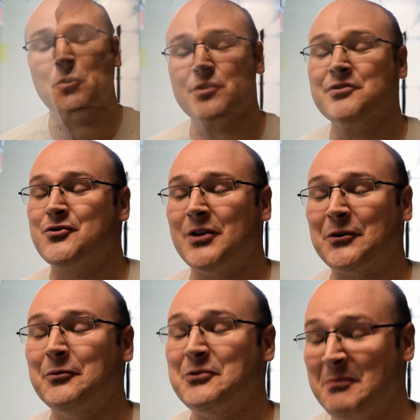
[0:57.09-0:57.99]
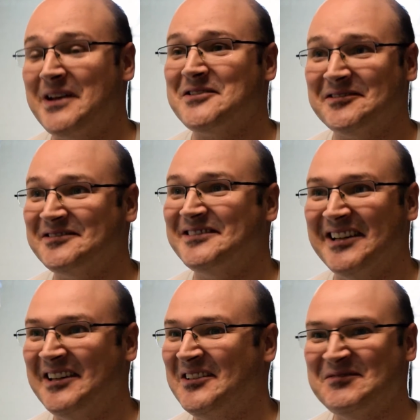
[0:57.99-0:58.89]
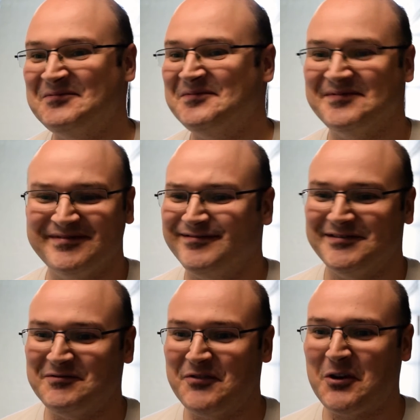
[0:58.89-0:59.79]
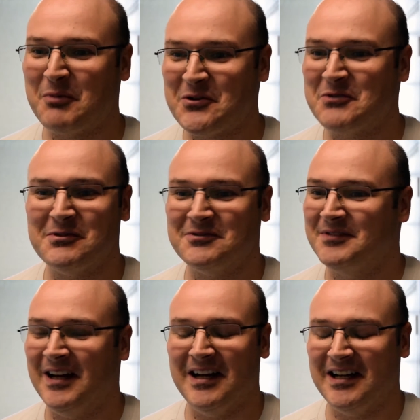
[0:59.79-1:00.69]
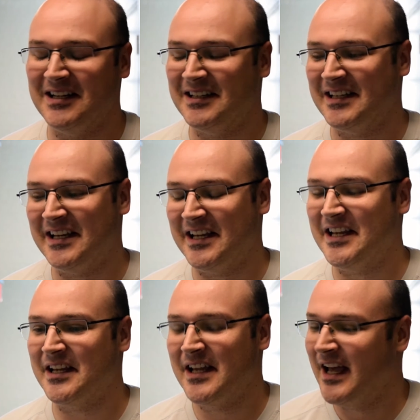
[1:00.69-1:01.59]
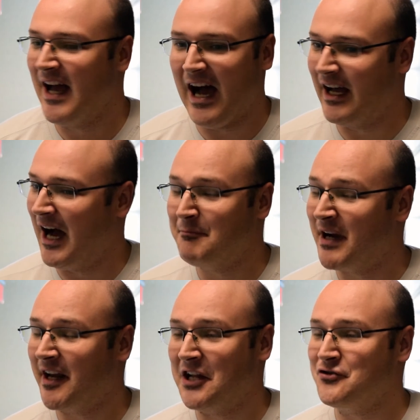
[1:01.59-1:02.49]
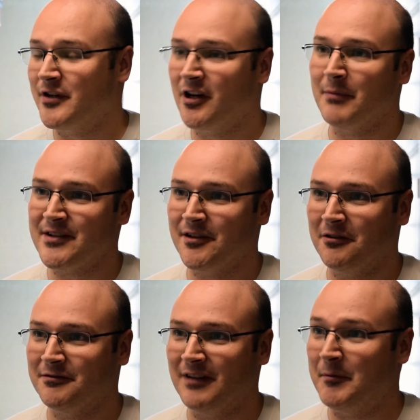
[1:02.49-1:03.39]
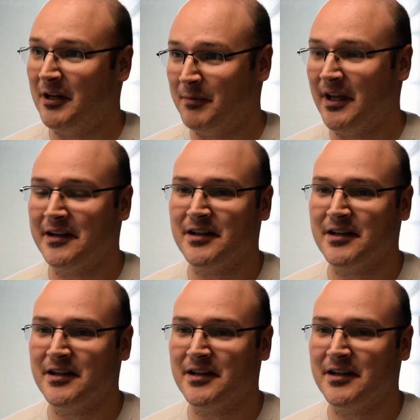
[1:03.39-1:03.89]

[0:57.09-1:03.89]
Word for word: Course instructor was amazing. Um, very personable. Uh, he, he I, am not an engineer myself. I'm an MBA